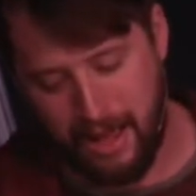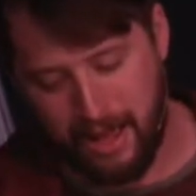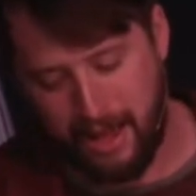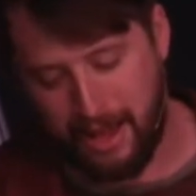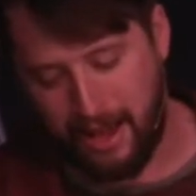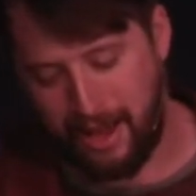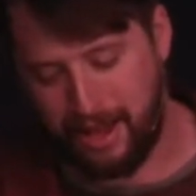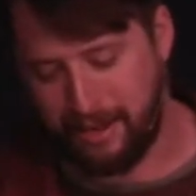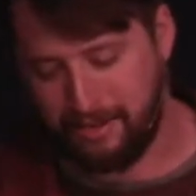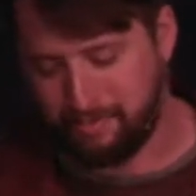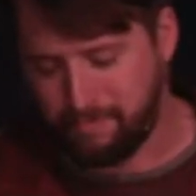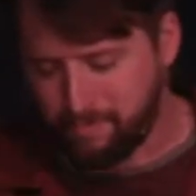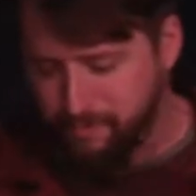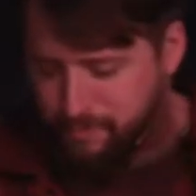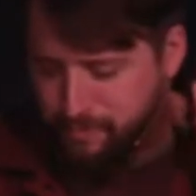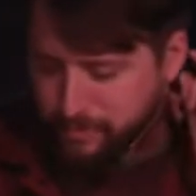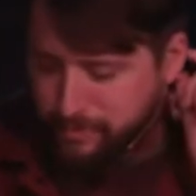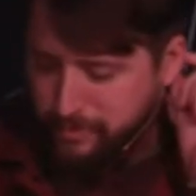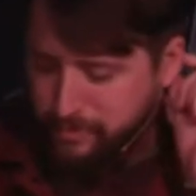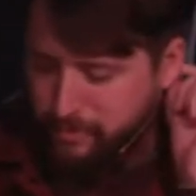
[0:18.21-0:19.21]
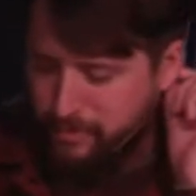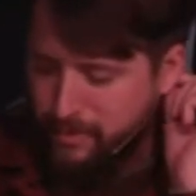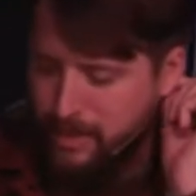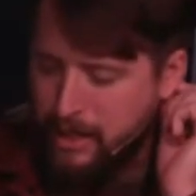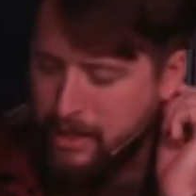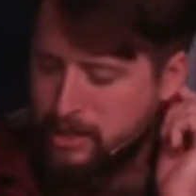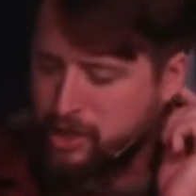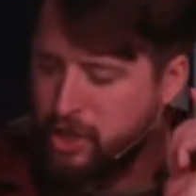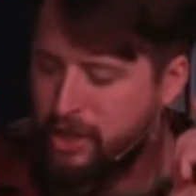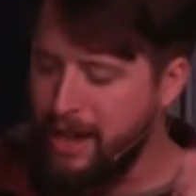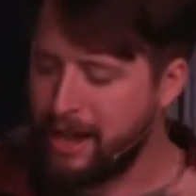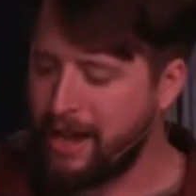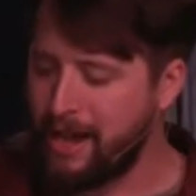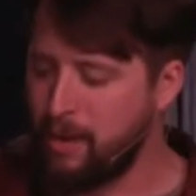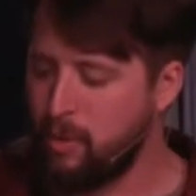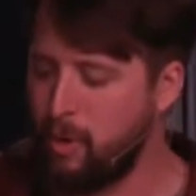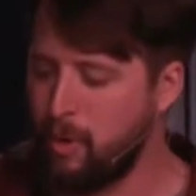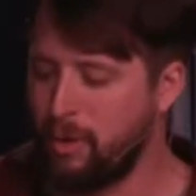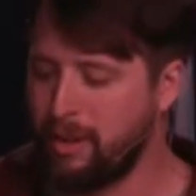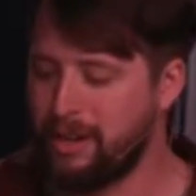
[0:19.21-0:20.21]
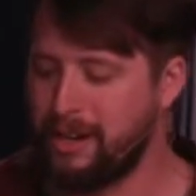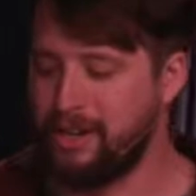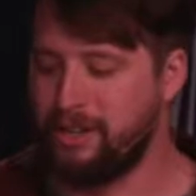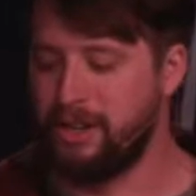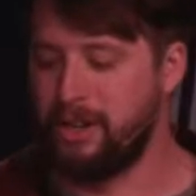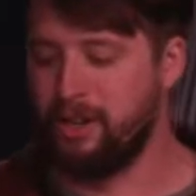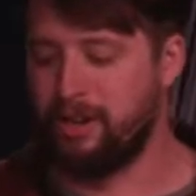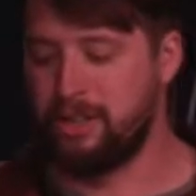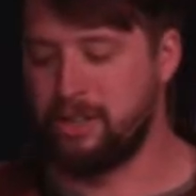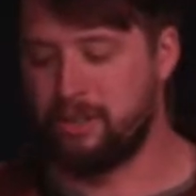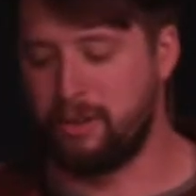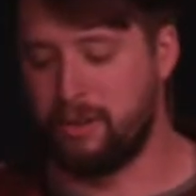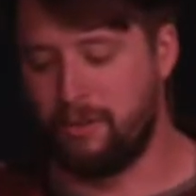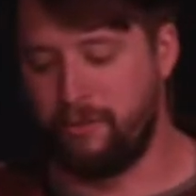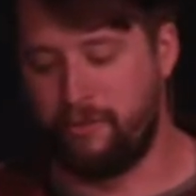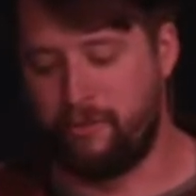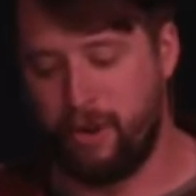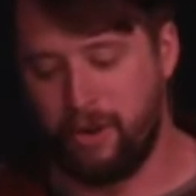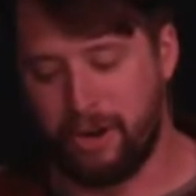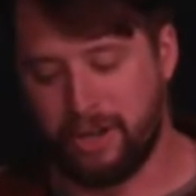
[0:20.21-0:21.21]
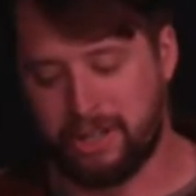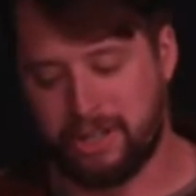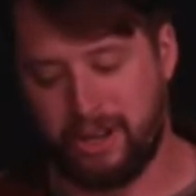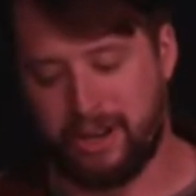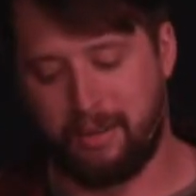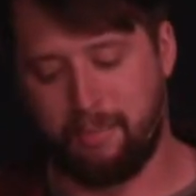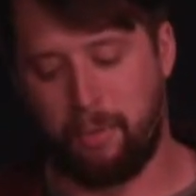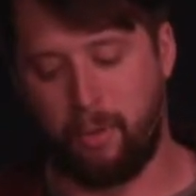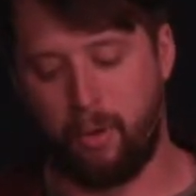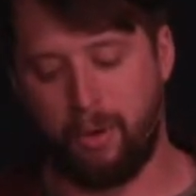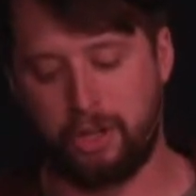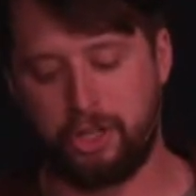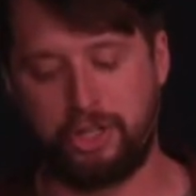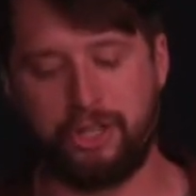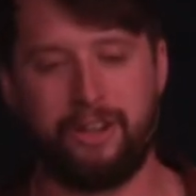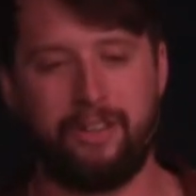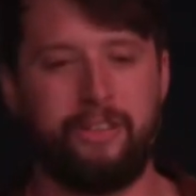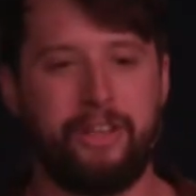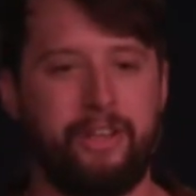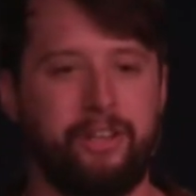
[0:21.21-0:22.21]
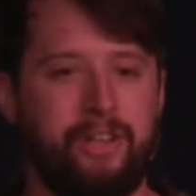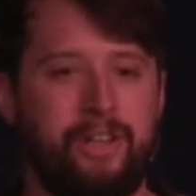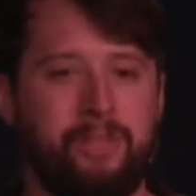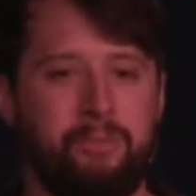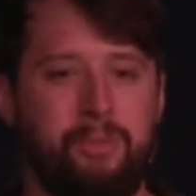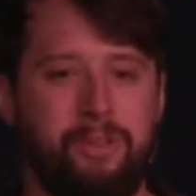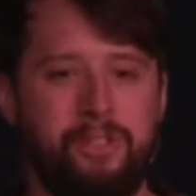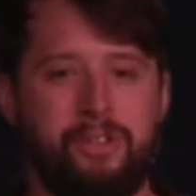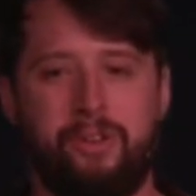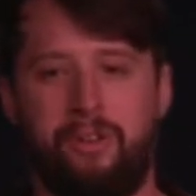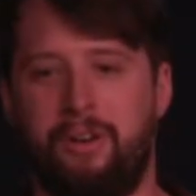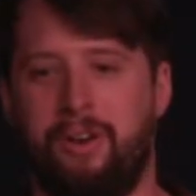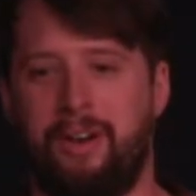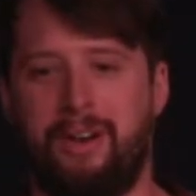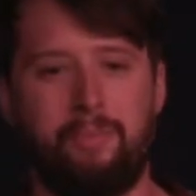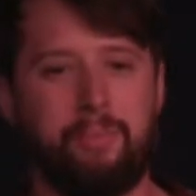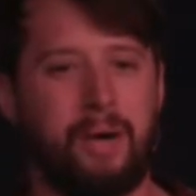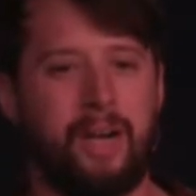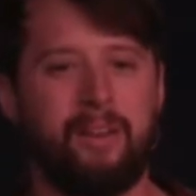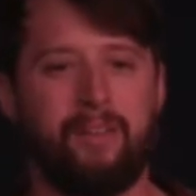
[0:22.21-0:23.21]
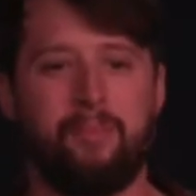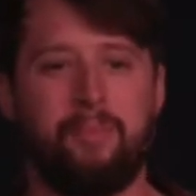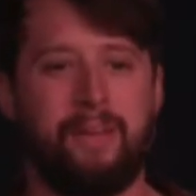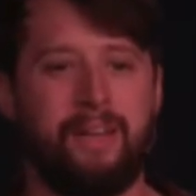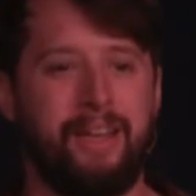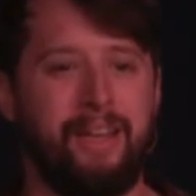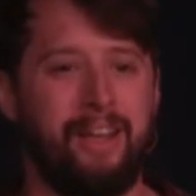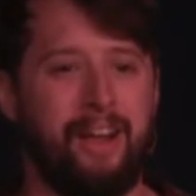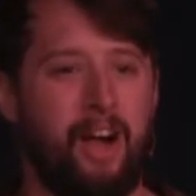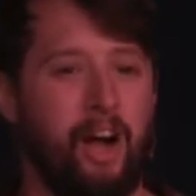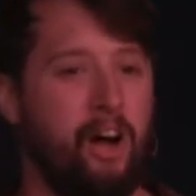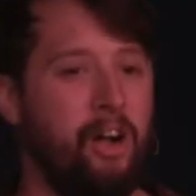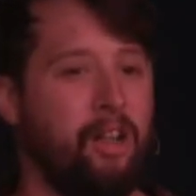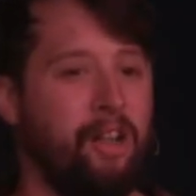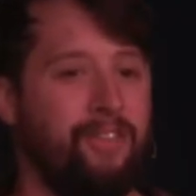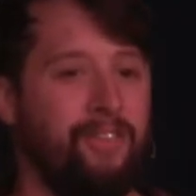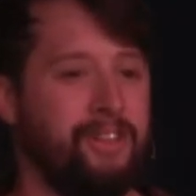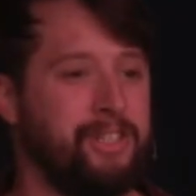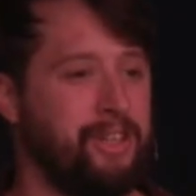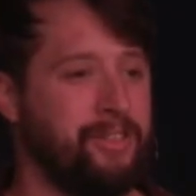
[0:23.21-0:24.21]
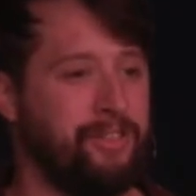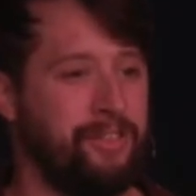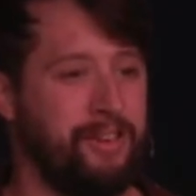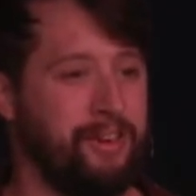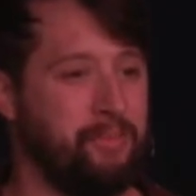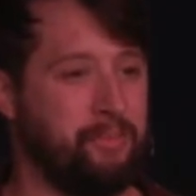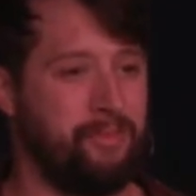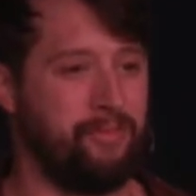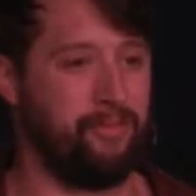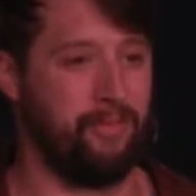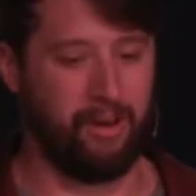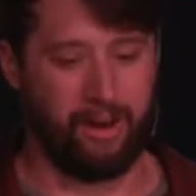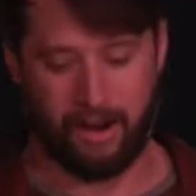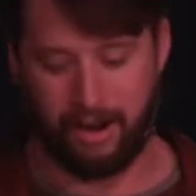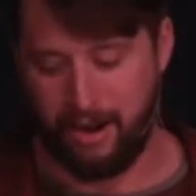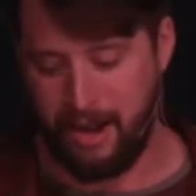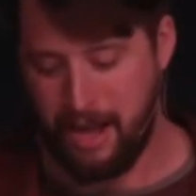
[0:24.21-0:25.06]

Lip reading: And today, what we're going to do is focus on a portion of the Christmas story. Probably all of us have heard before.